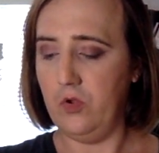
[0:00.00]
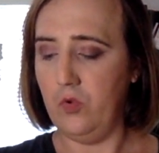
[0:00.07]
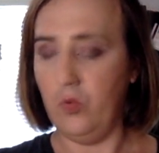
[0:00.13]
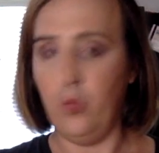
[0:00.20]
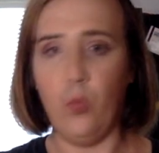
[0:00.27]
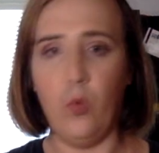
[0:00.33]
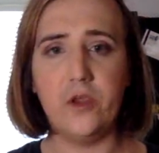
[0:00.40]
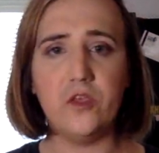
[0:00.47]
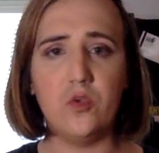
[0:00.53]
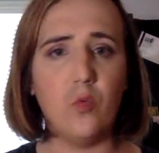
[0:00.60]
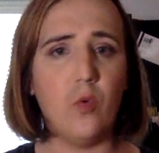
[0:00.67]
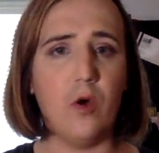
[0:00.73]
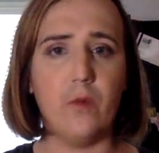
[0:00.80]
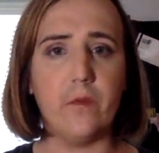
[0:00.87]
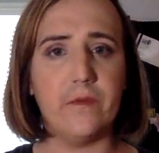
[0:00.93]
what you
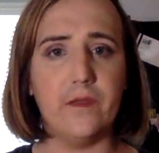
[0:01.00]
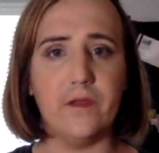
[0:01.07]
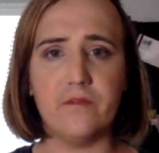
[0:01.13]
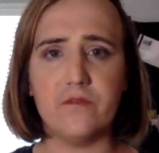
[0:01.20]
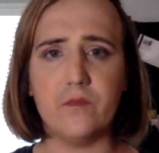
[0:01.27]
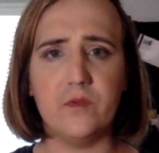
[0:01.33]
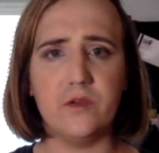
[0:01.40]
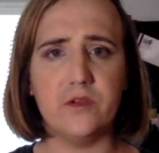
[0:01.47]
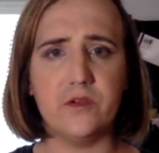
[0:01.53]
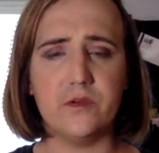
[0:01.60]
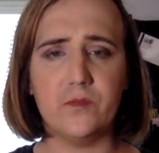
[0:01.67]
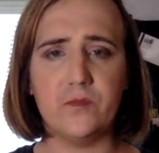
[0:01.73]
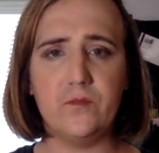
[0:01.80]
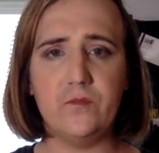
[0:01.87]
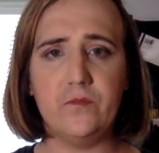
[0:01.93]
want with that information.
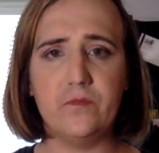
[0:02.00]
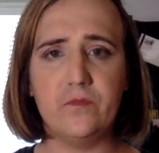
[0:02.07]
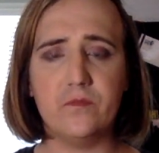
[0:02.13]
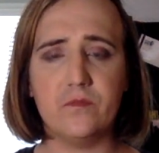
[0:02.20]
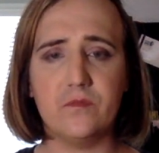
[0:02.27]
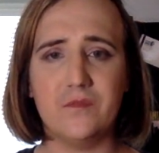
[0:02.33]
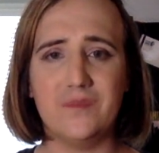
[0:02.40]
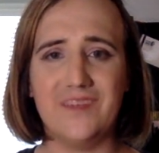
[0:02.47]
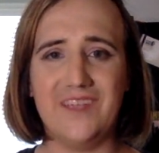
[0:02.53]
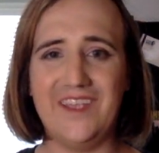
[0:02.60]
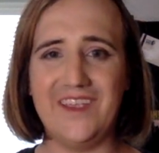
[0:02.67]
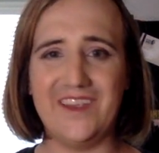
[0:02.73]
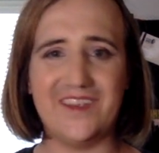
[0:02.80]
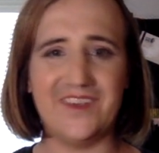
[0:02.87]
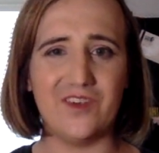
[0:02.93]

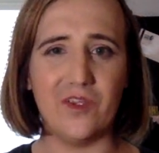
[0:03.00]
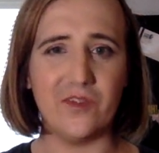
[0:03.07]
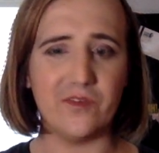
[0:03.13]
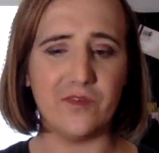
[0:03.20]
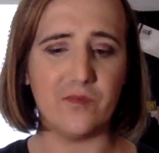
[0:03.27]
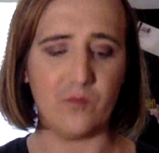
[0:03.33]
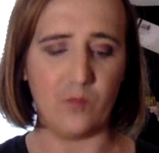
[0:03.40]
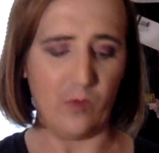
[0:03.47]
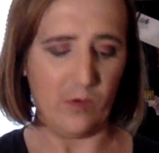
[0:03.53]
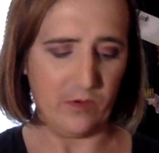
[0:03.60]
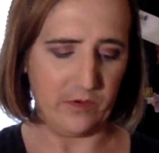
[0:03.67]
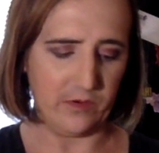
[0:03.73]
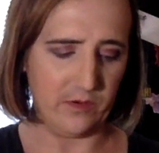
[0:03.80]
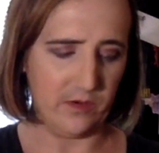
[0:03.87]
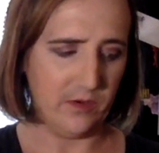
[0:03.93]
It doesn't
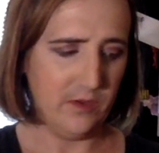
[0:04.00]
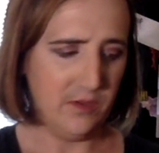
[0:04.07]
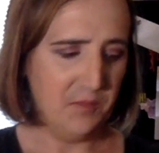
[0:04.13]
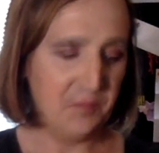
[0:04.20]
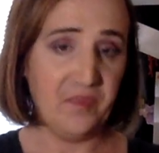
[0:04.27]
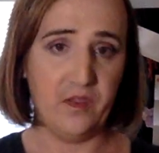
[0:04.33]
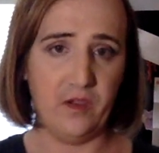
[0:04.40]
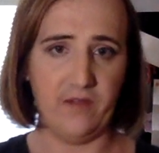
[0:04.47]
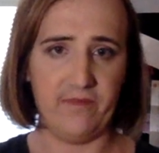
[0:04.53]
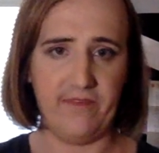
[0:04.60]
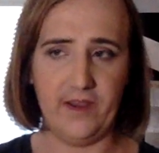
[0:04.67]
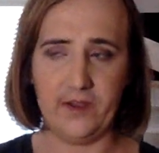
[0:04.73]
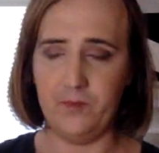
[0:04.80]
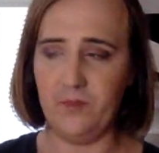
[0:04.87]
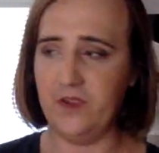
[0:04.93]
really
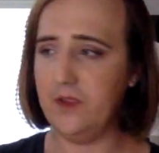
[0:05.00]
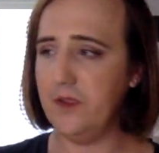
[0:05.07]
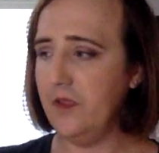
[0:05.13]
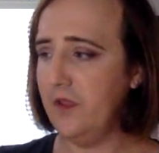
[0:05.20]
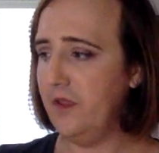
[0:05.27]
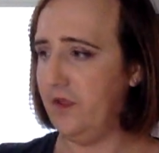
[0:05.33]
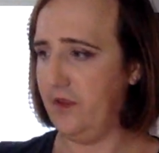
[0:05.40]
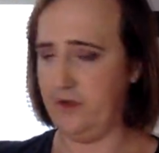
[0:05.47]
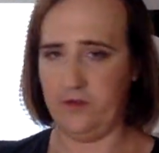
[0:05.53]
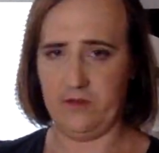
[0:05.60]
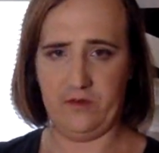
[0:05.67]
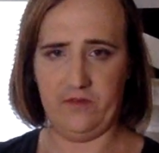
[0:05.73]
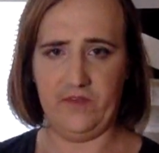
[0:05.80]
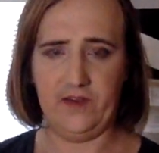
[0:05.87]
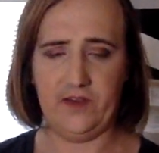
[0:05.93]
affect me. It doesn't
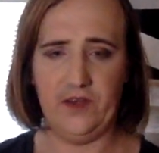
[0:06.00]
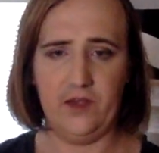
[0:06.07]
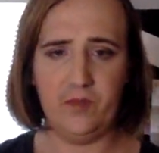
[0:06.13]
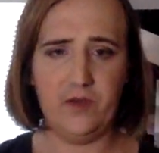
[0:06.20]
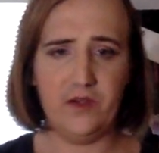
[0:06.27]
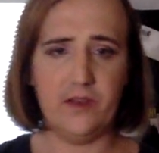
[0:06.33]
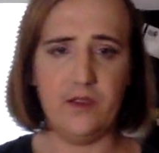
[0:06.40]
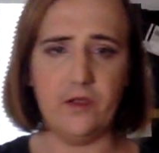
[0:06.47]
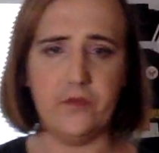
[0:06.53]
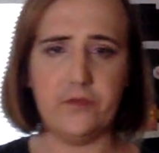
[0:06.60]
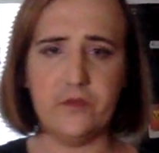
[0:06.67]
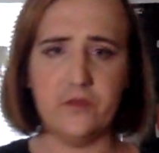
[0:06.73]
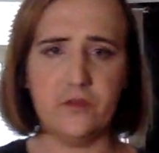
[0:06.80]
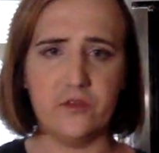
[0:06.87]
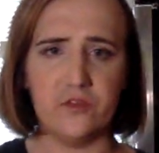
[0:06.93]
affect anybody
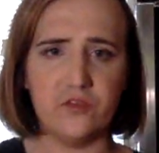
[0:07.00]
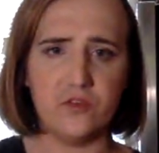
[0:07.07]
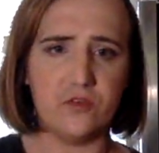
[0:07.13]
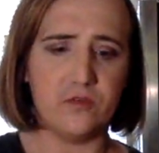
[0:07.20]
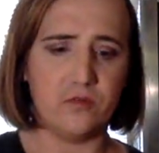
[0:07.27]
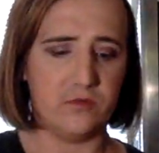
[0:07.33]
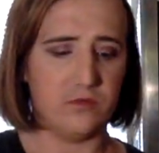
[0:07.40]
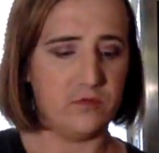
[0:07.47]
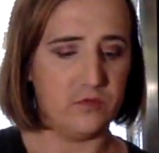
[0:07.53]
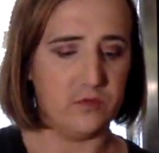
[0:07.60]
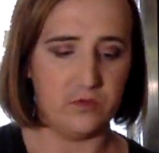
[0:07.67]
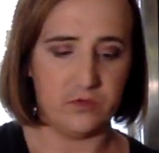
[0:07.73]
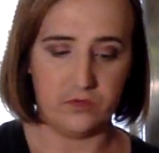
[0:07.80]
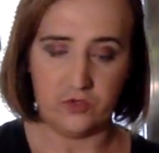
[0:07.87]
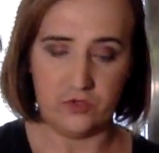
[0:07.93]
else. Just
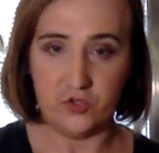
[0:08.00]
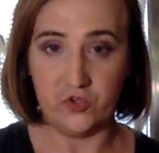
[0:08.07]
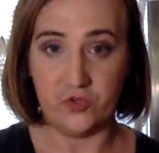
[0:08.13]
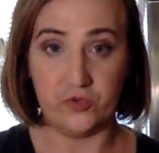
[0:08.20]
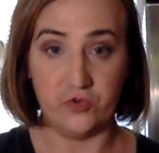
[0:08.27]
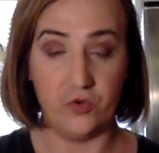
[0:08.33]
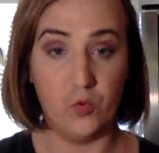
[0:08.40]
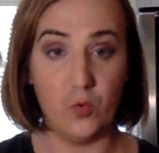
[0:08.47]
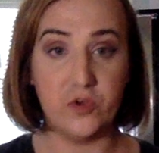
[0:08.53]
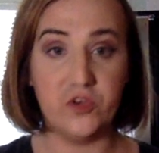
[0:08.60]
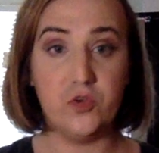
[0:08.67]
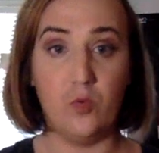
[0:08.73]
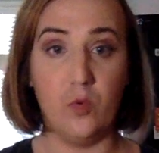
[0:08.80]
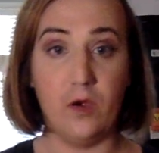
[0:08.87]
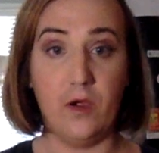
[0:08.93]
do what
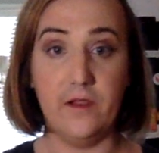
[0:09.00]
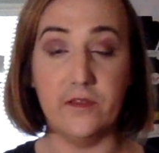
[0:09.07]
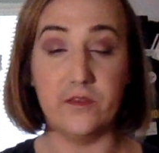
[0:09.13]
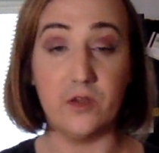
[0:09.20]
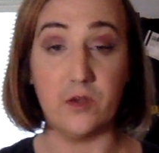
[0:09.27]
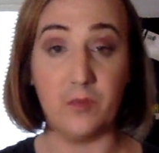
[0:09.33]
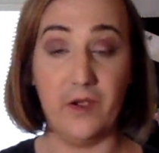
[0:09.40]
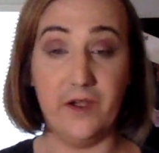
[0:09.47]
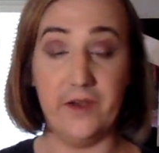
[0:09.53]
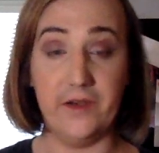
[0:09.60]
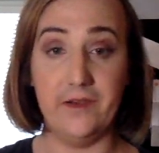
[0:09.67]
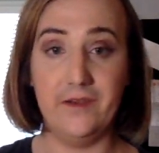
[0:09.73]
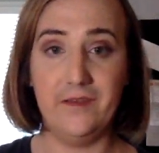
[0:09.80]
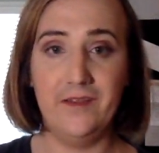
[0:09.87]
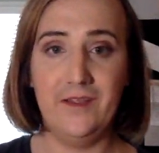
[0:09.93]
you want. It's your body.
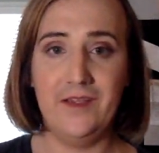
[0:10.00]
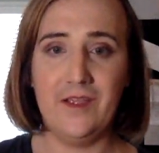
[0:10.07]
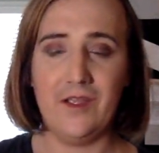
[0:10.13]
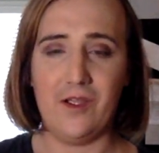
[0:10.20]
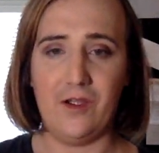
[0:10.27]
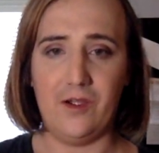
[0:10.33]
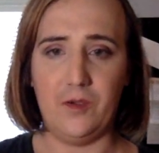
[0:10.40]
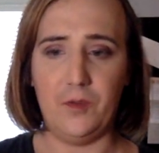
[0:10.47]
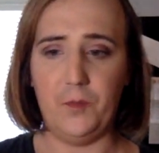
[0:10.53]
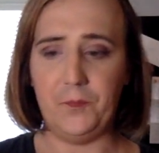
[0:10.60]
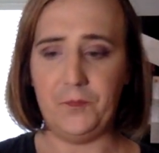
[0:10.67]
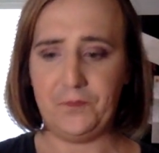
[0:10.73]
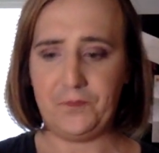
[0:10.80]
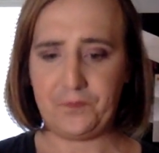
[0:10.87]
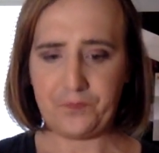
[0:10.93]

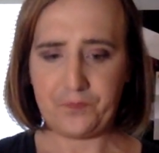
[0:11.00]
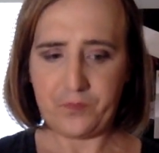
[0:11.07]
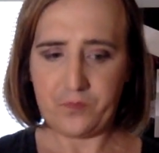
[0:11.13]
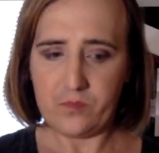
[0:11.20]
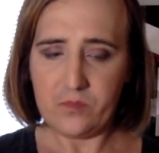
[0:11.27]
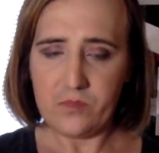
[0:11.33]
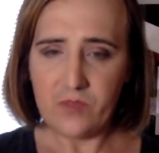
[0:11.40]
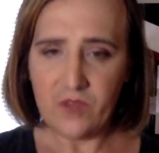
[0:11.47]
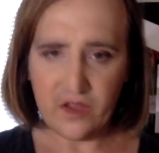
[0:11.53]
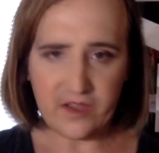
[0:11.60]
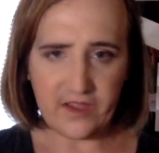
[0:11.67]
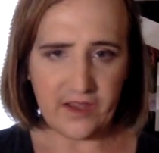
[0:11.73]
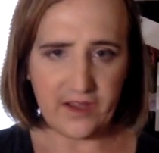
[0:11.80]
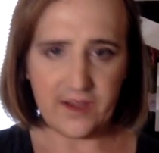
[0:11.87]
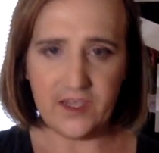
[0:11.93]

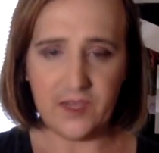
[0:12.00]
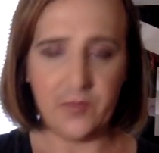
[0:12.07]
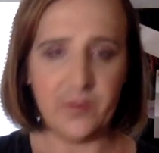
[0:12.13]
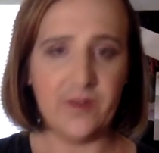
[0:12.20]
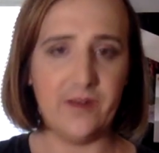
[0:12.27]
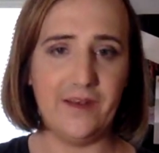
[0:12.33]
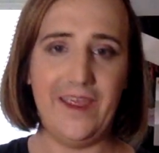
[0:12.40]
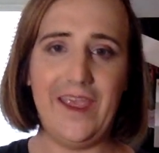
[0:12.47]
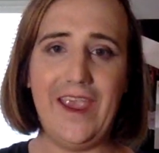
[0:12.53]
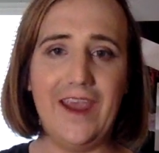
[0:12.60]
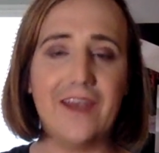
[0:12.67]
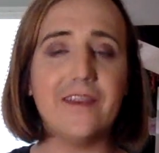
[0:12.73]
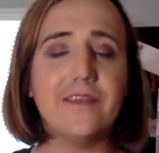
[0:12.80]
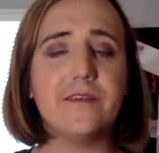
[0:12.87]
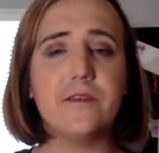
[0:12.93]
Gatekeeping in
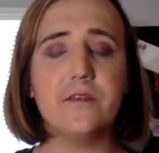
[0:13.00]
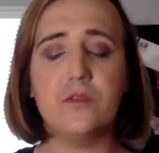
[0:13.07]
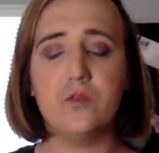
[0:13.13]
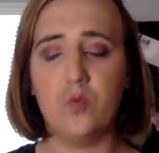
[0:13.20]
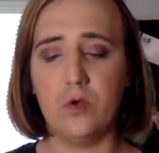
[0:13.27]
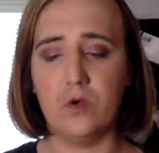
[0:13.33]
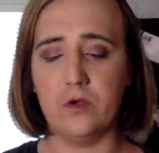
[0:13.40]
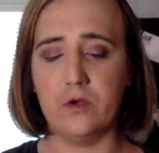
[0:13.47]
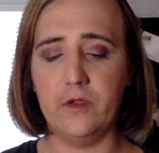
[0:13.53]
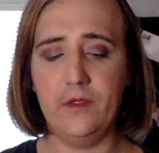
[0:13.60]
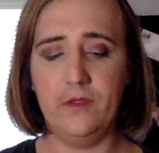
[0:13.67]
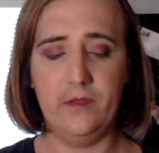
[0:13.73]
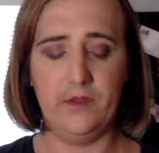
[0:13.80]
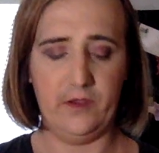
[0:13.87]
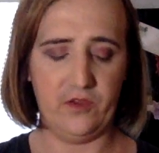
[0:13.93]
any sense of the word
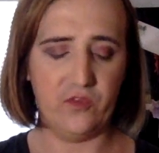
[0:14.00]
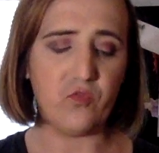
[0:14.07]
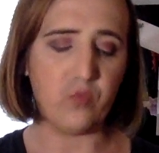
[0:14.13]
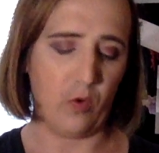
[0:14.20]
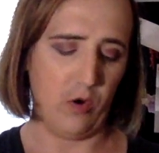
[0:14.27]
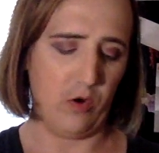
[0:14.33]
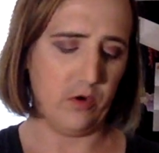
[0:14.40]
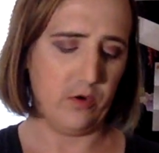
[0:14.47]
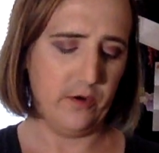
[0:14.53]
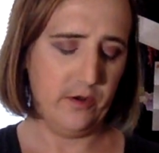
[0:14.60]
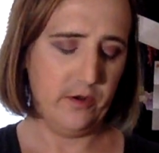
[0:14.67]
is wrong,